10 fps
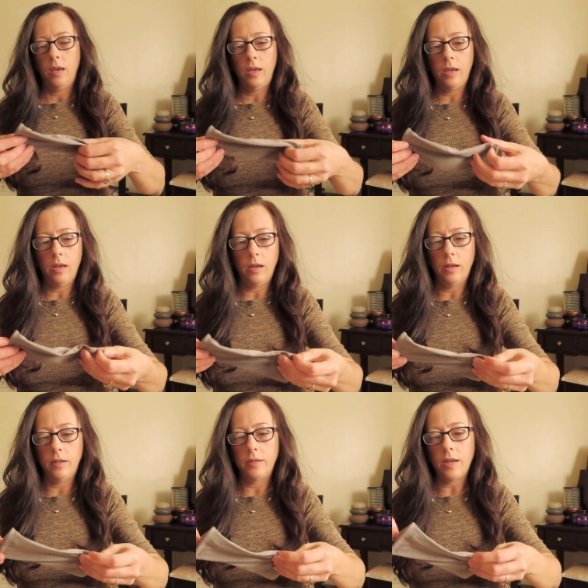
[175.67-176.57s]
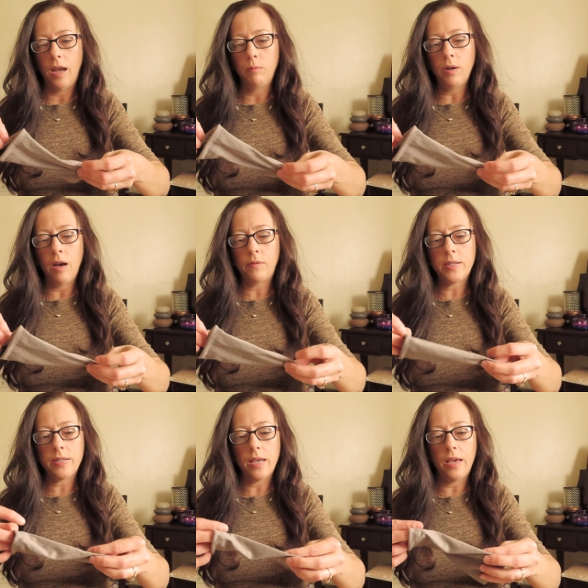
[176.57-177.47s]
And I will have to
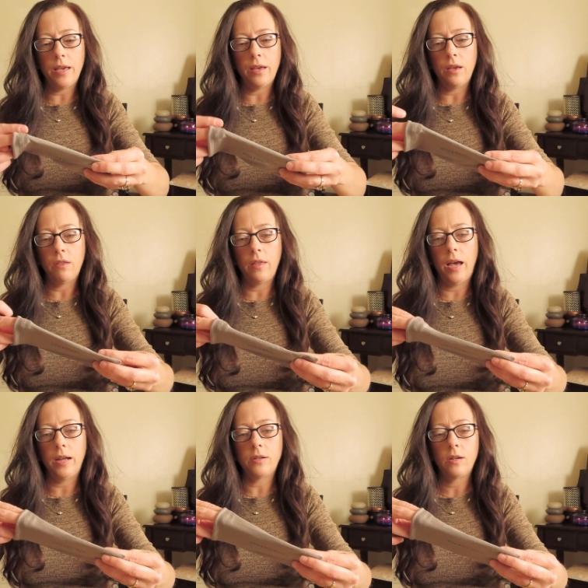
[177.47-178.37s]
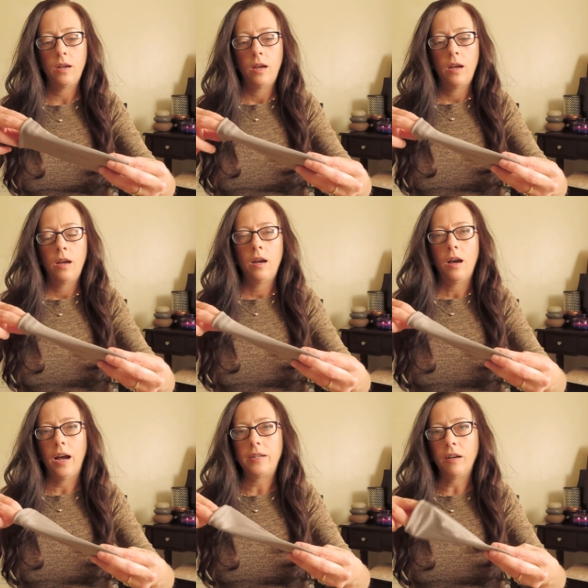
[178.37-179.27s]
say that
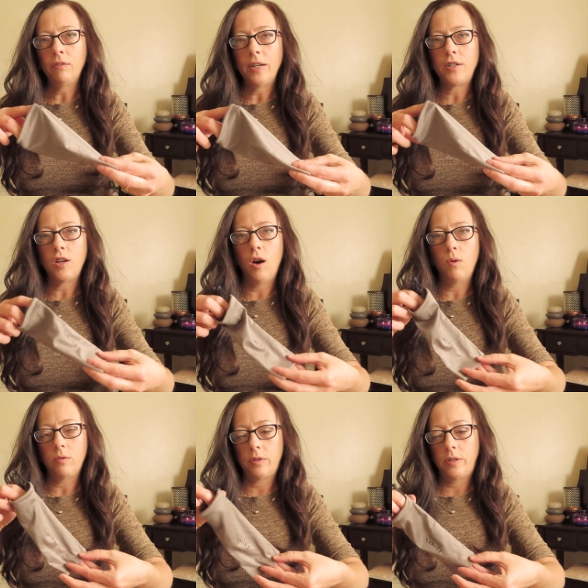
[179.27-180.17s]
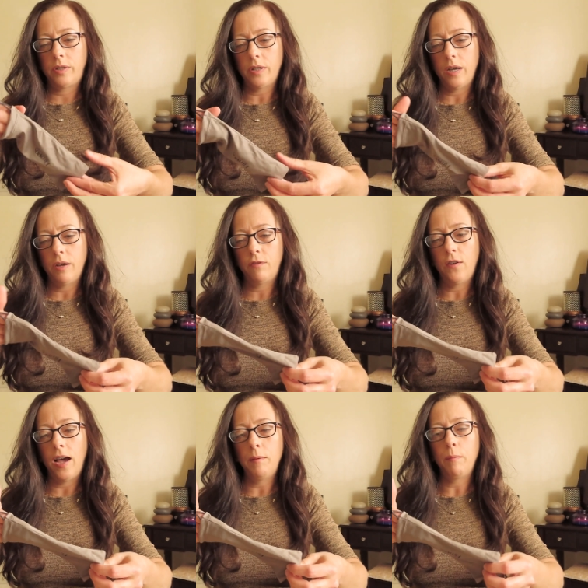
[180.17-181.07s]
I definitely don't
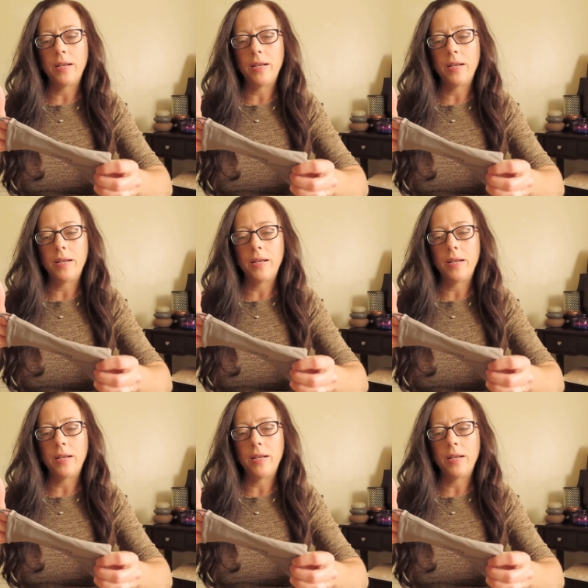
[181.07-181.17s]
find